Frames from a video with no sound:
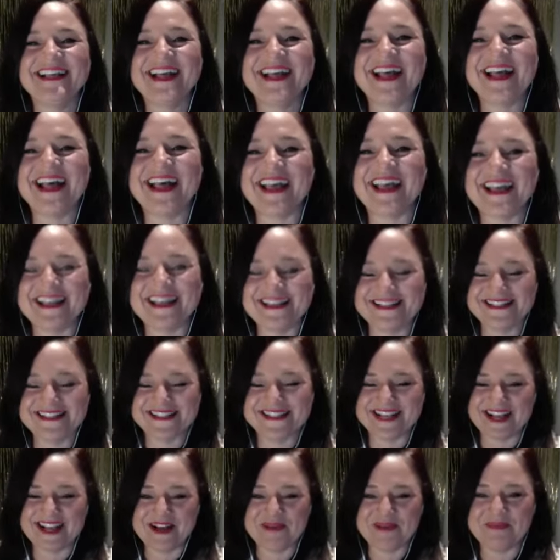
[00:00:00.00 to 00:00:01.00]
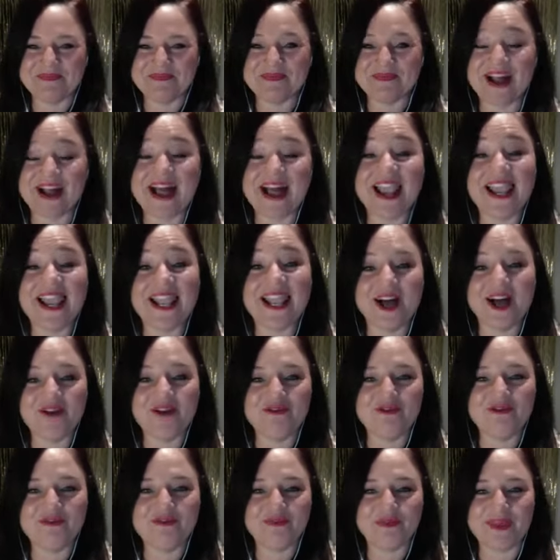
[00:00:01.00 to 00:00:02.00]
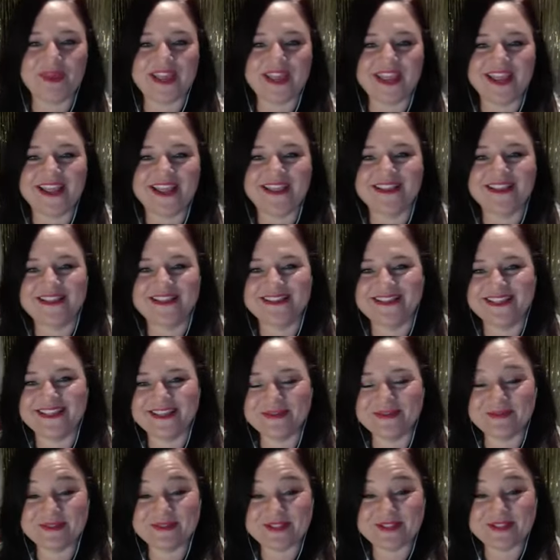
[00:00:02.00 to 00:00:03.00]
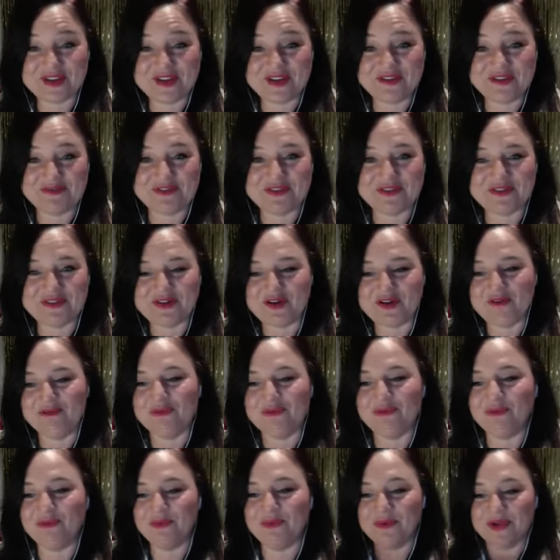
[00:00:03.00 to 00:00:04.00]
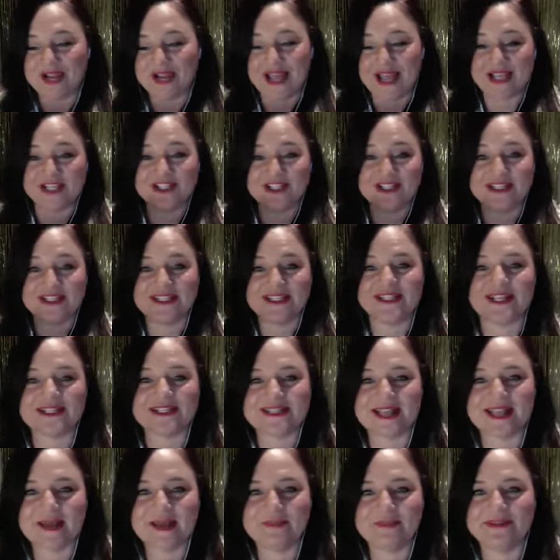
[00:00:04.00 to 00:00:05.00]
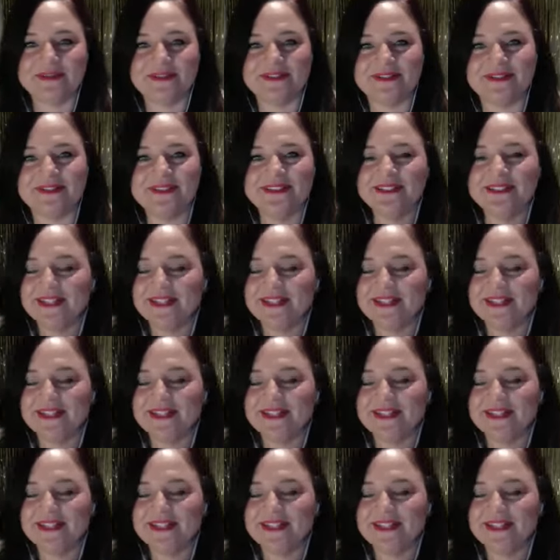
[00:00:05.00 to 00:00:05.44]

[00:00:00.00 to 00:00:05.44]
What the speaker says: And I love being the observer of what actually does happen.